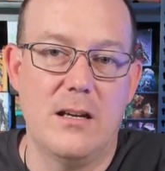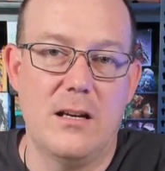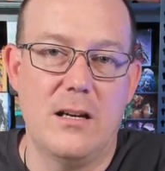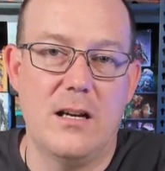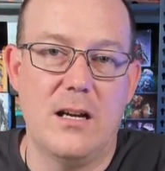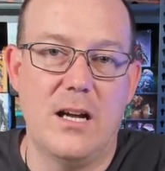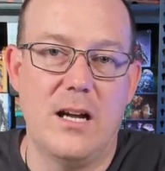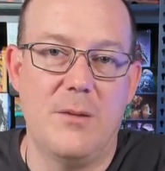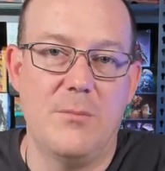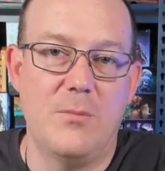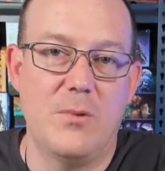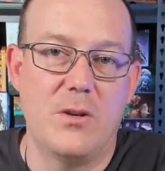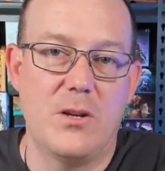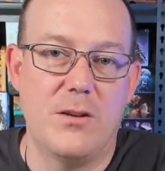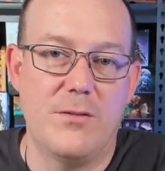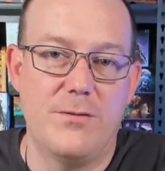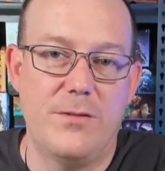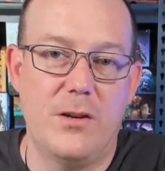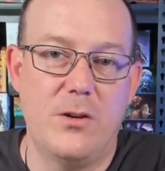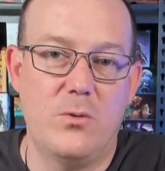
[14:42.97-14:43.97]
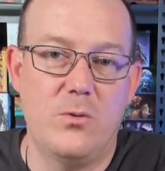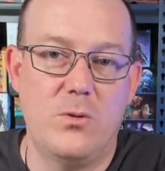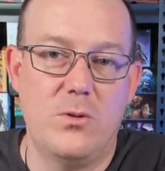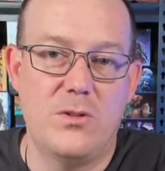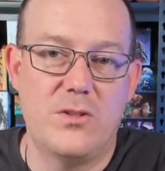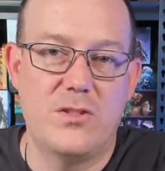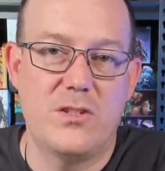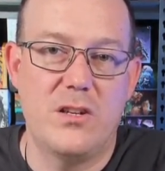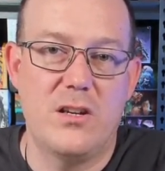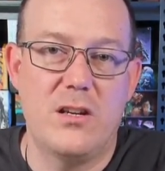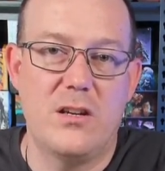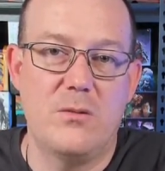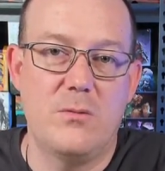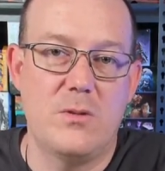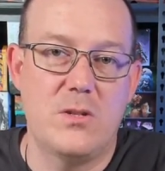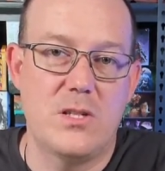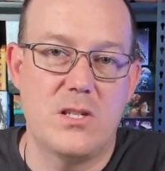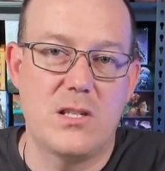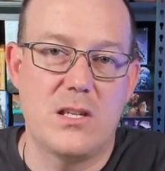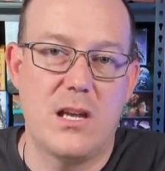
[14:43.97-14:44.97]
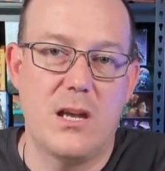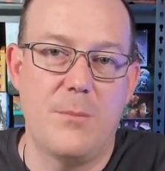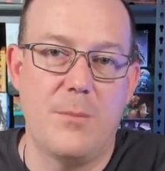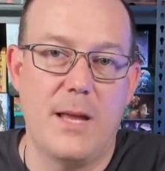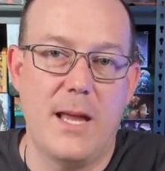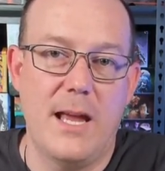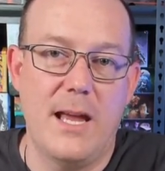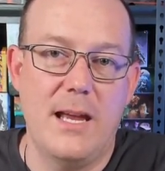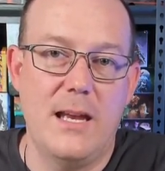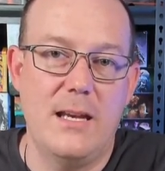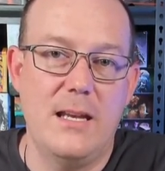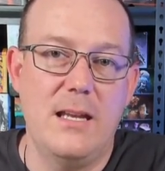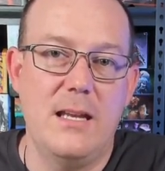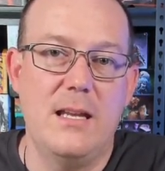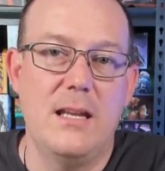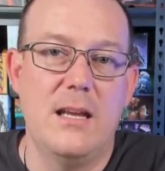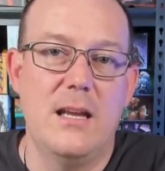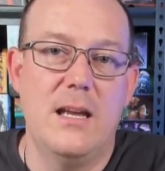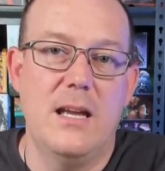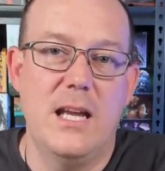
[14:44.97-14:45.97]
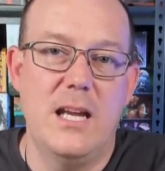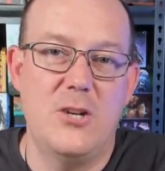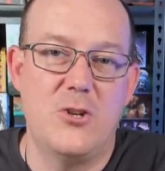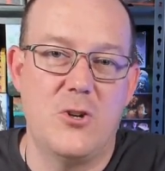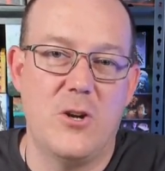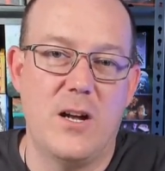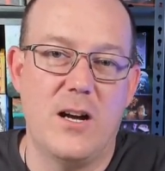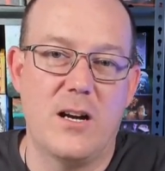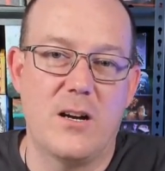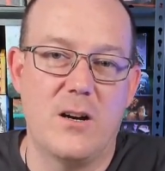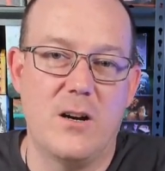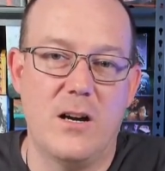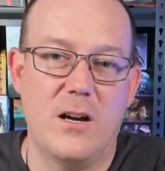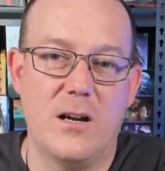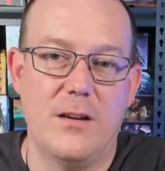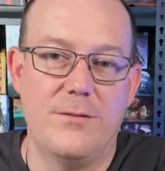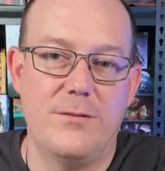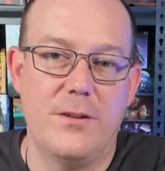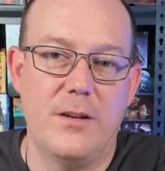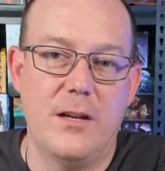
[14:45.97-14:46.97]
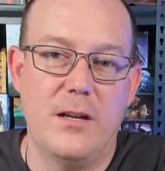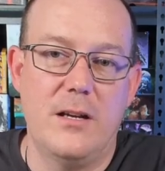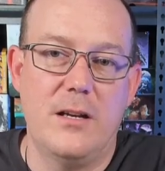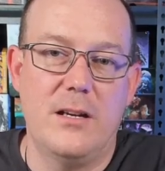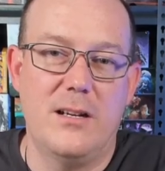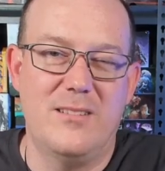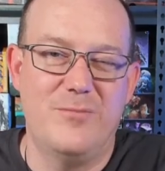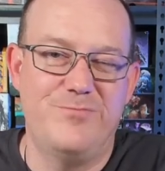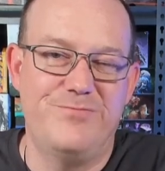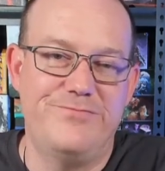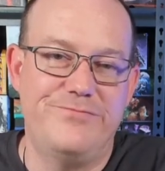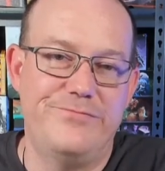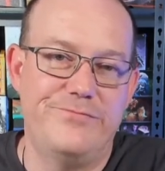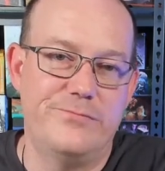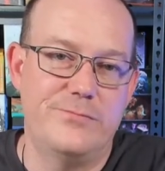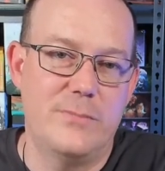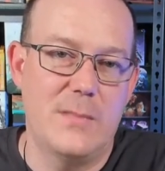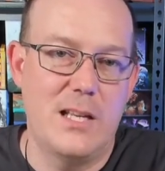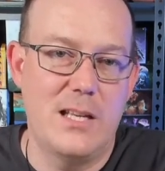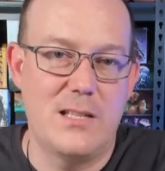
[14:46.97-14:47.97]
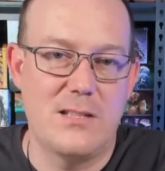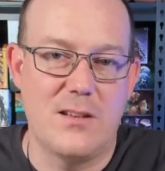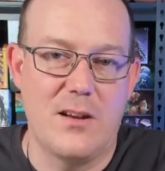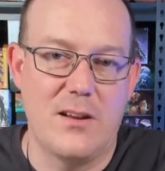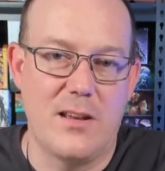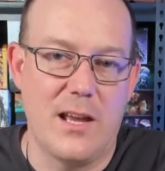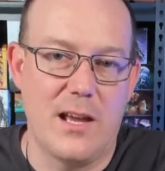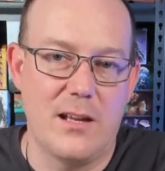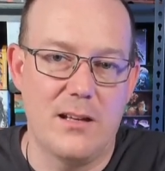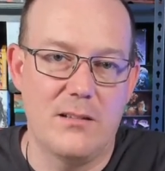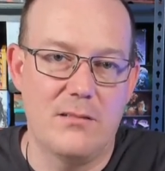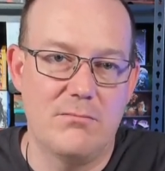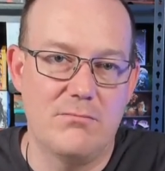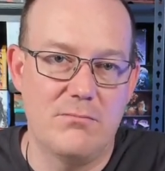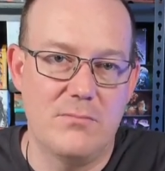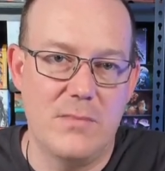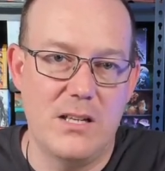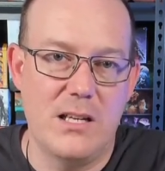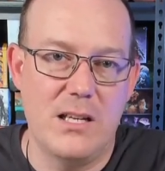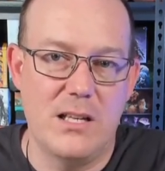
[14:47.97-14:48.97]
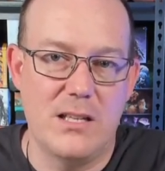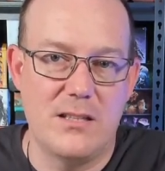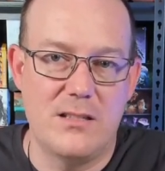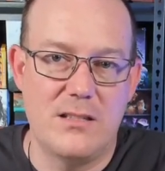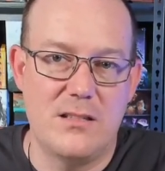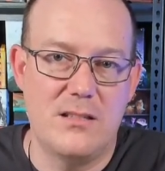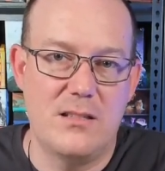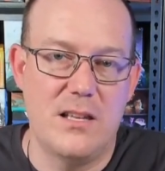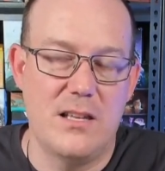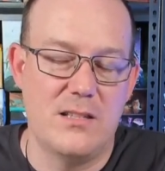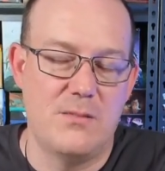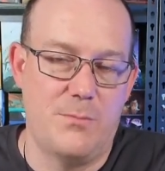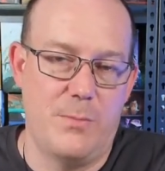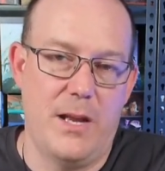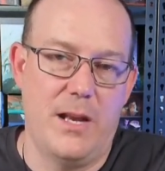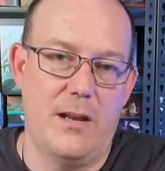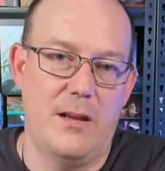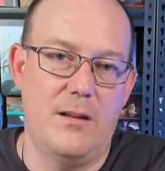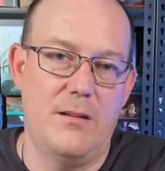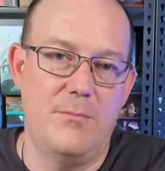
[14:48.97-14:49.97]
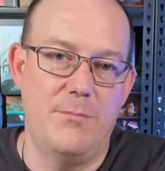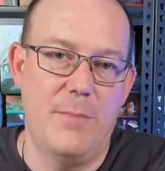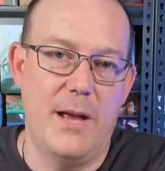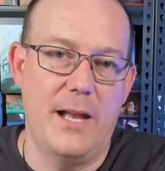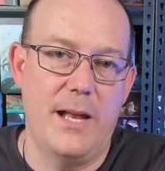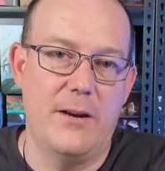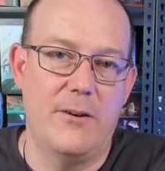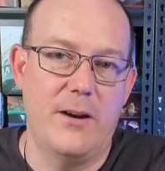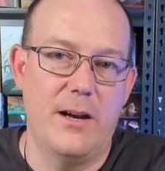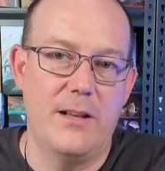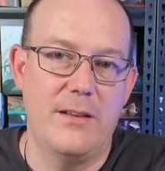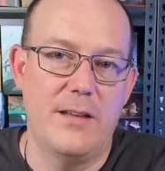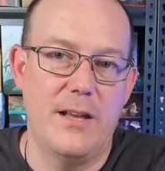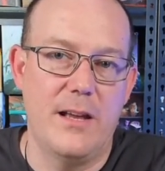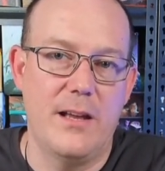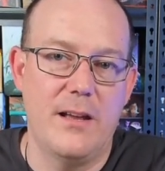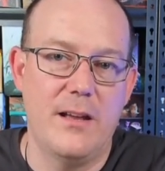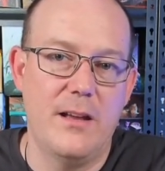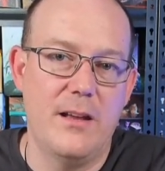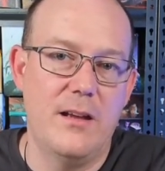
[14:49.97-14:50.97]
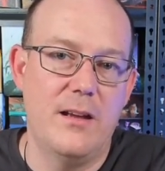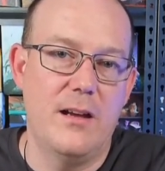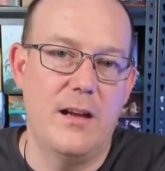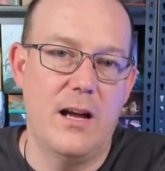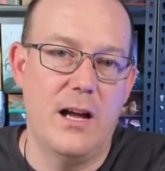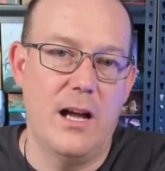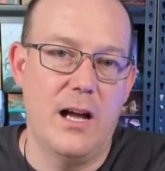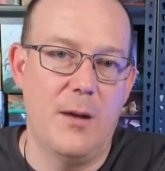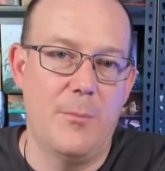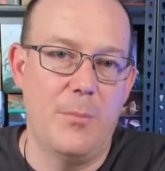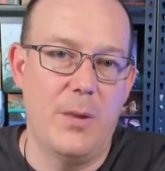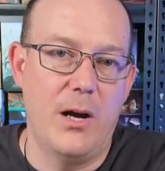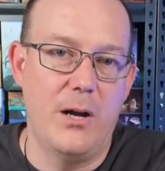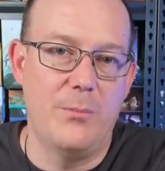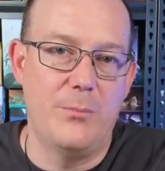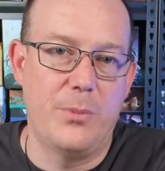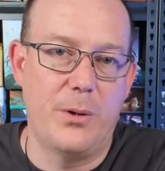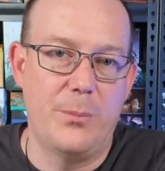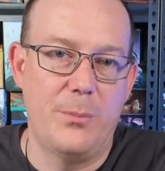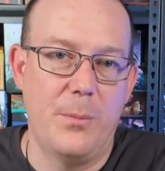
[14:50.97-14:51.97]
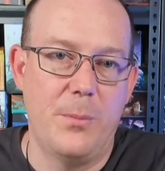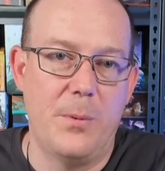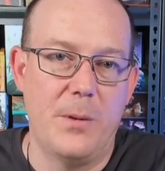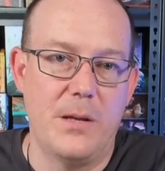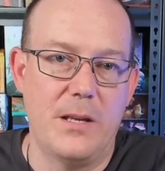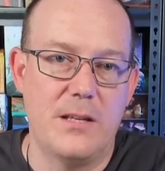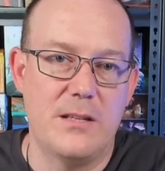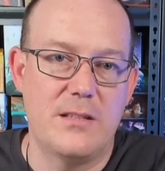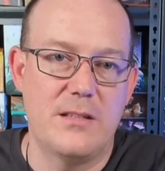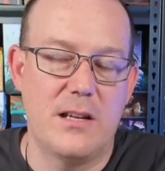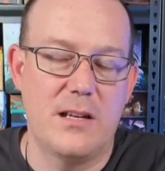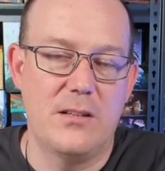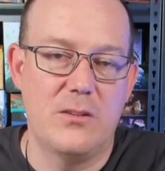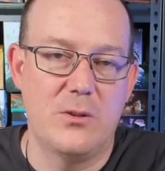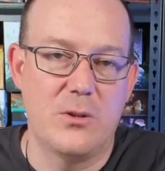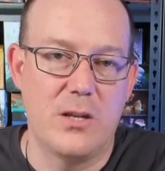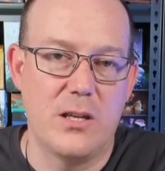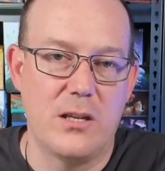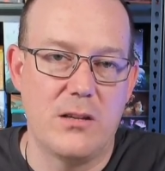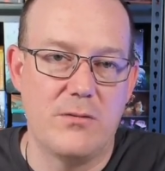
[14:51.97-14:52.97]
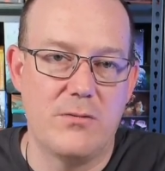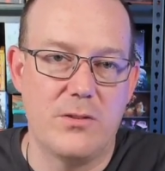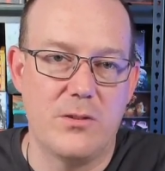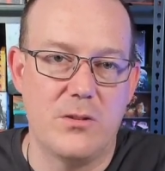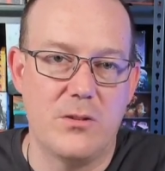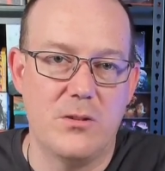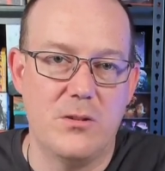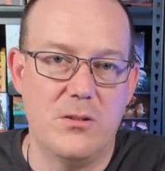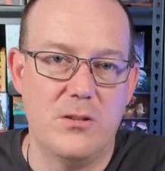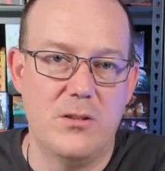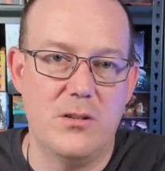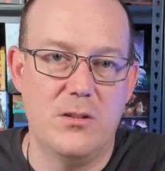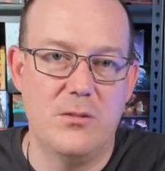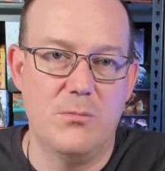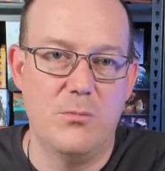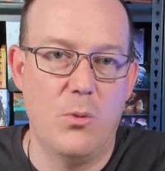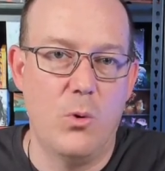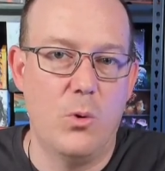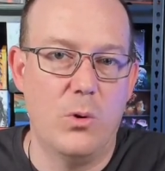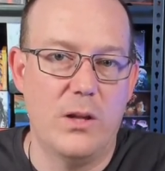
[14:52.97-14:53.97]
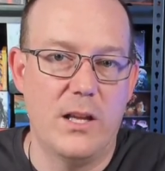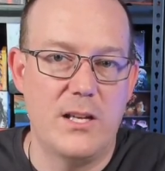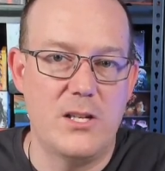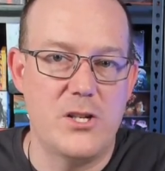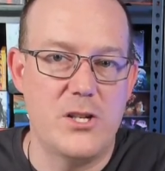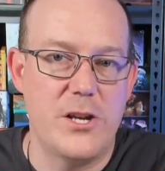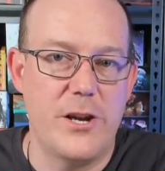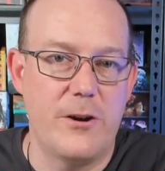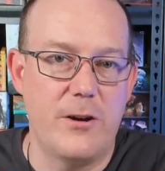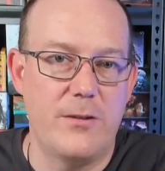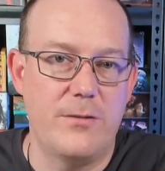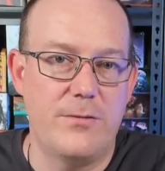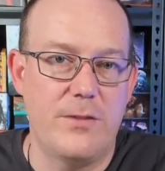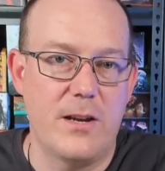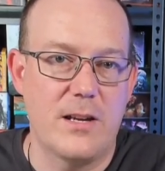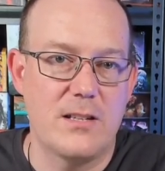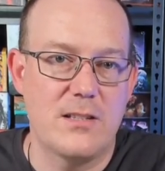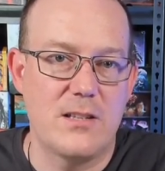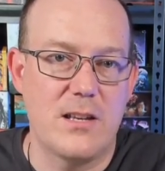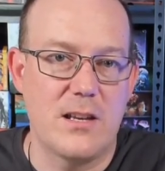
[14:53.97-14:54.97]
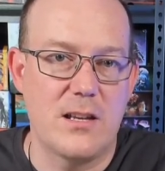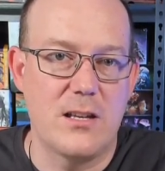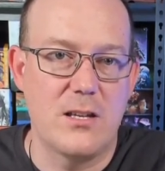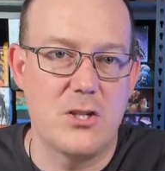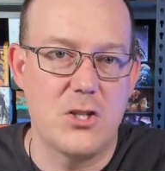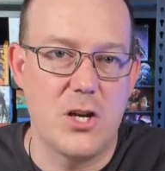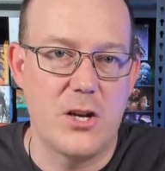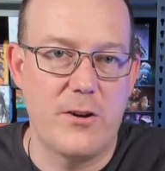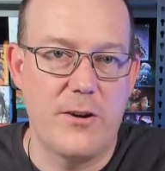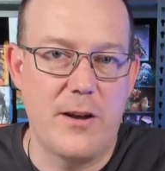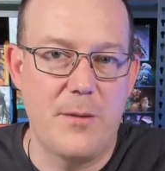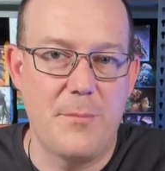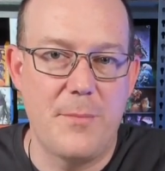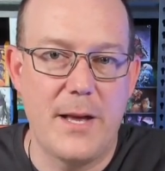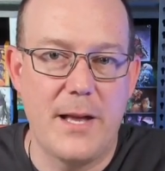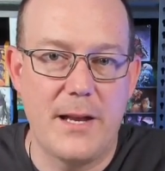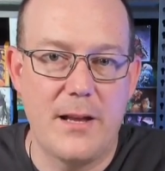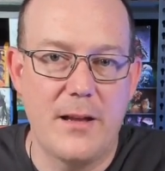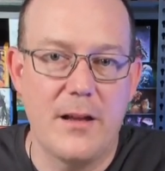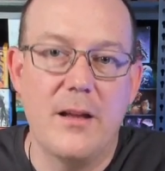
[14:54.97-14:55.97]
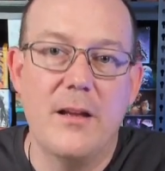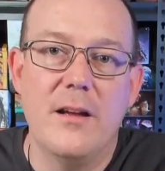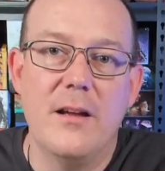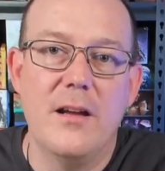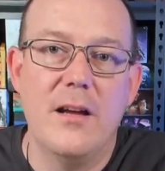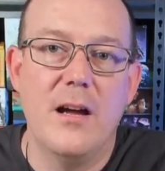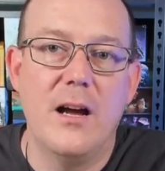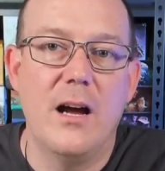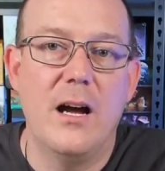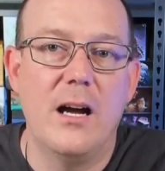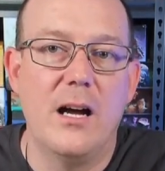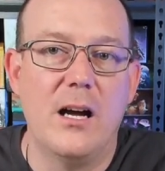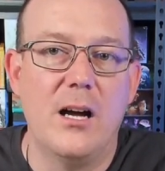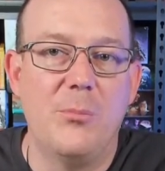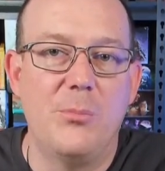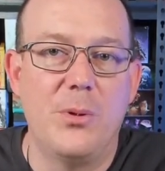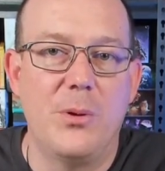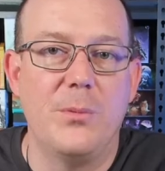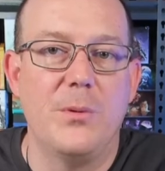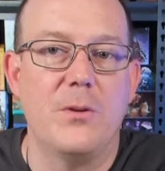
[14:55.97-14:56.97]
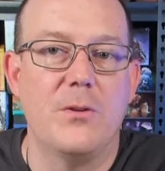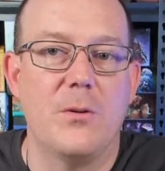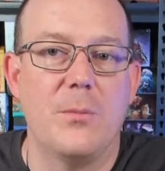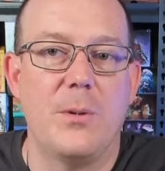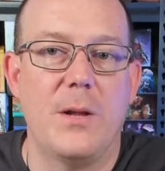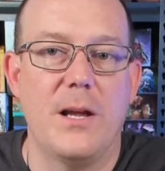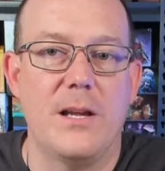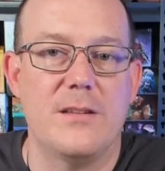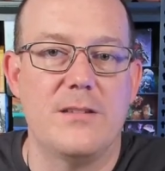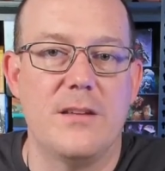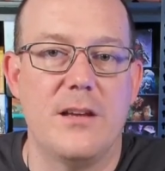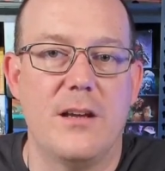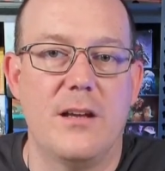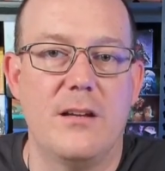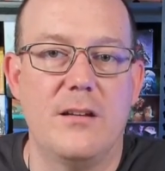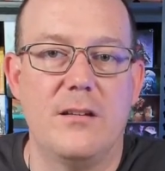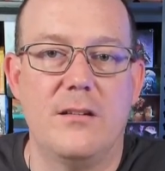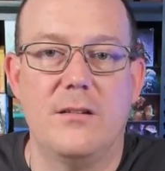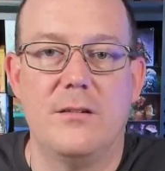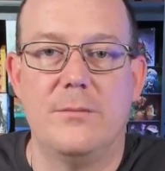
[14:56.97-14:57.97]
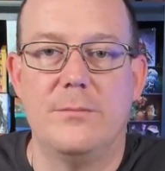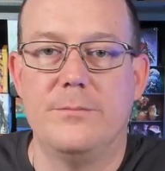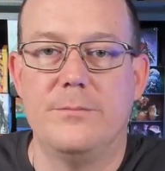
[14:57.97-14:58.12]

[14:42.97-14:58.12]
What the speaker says: We've got Fell Warstone, which can be handy. Hedron Archive. It's okay. There's better mana out there. I'd probably start looking for more legendary effects that can generate mana. Probably replace that.